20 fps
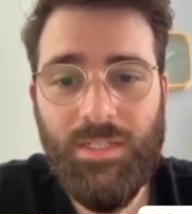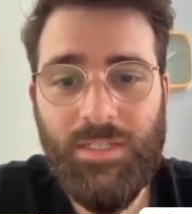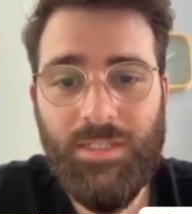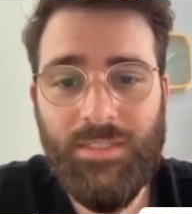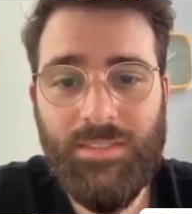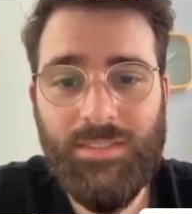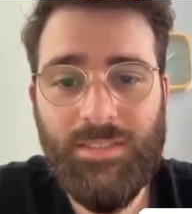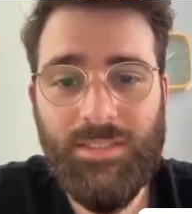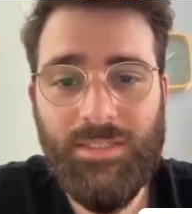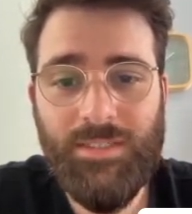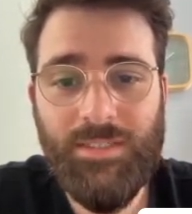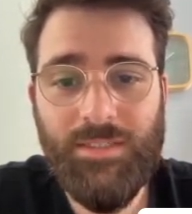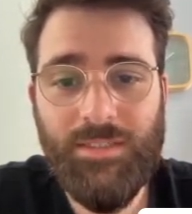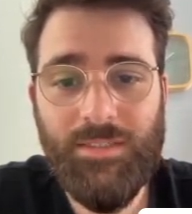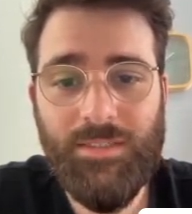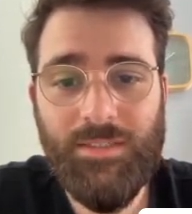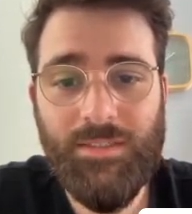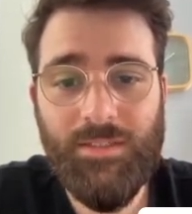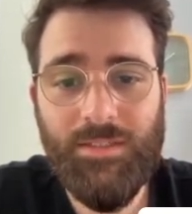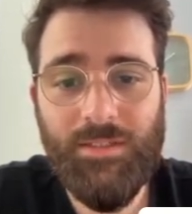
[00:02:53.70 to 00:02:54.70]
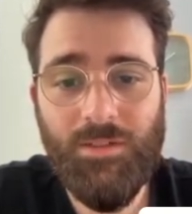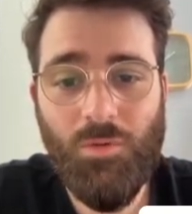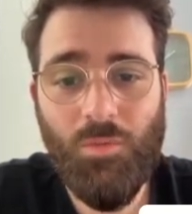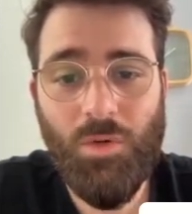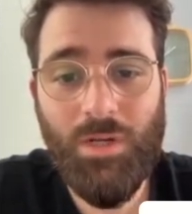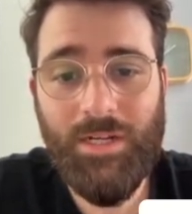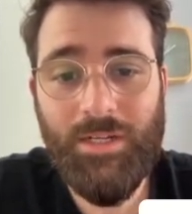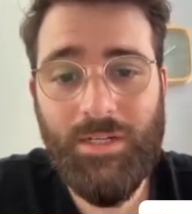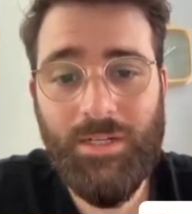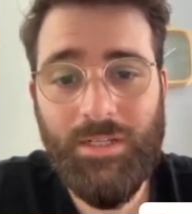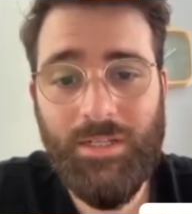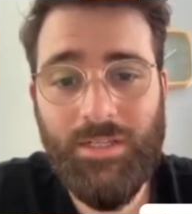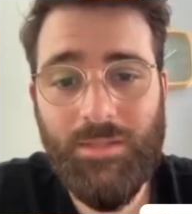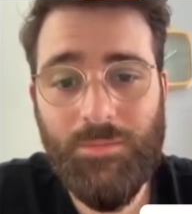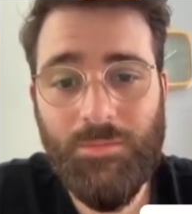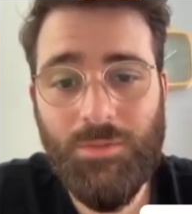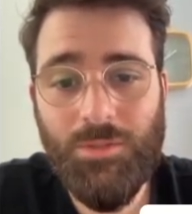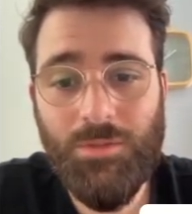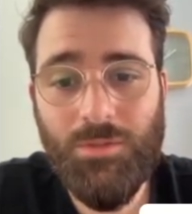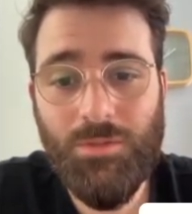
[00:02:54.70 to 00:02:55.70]
it's the what I need them
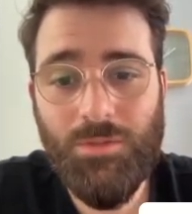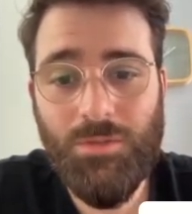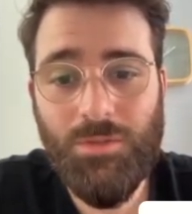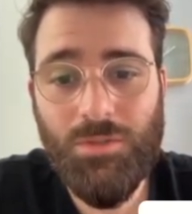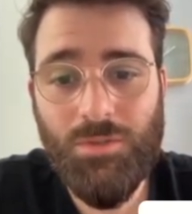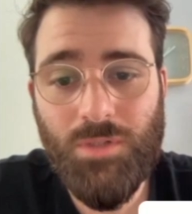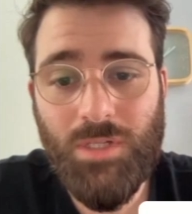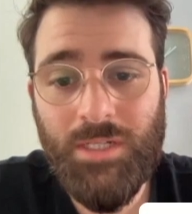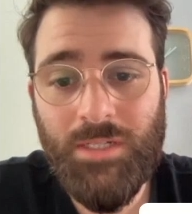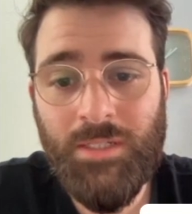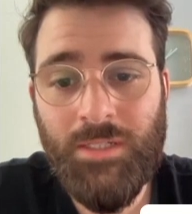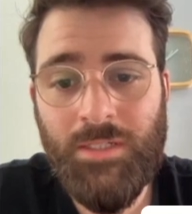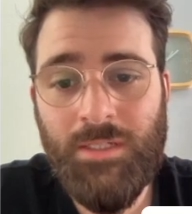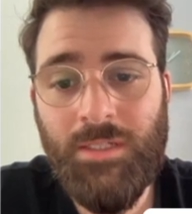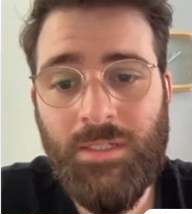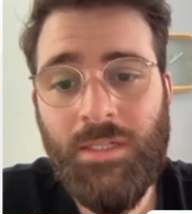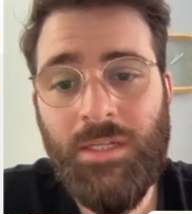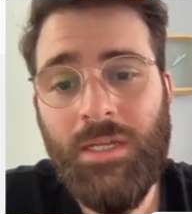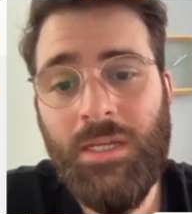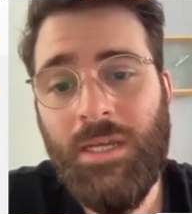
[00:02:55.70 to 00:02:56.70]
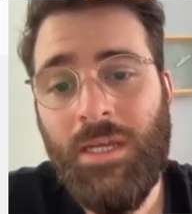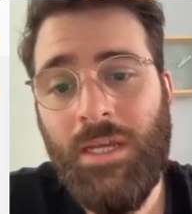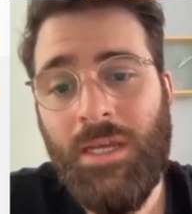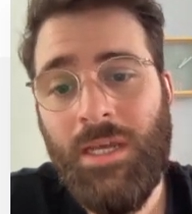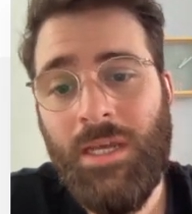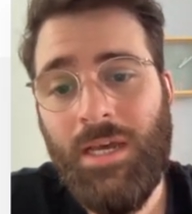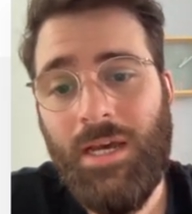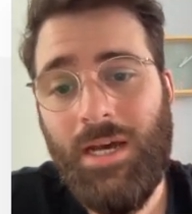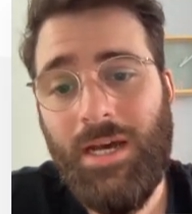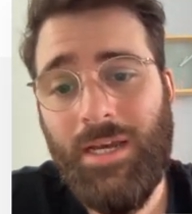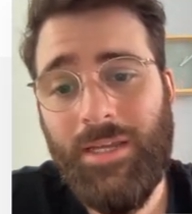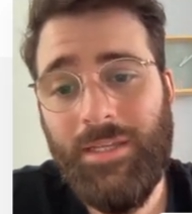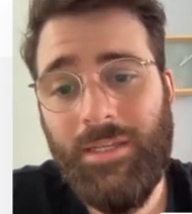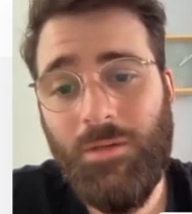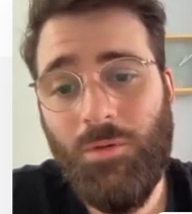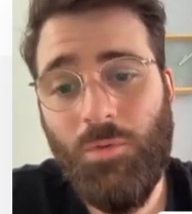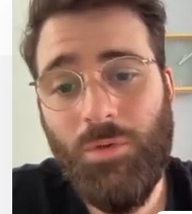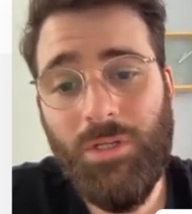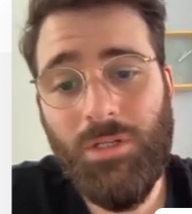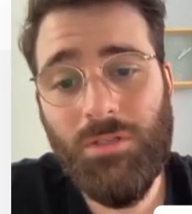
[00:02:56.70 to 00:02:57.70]
to try.
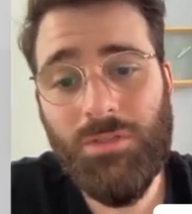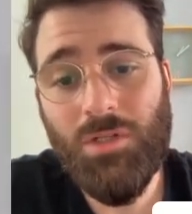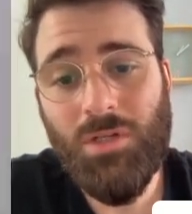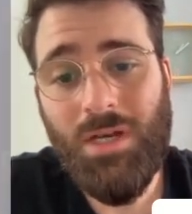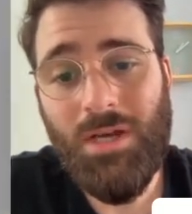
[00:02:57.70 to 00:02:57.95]
We also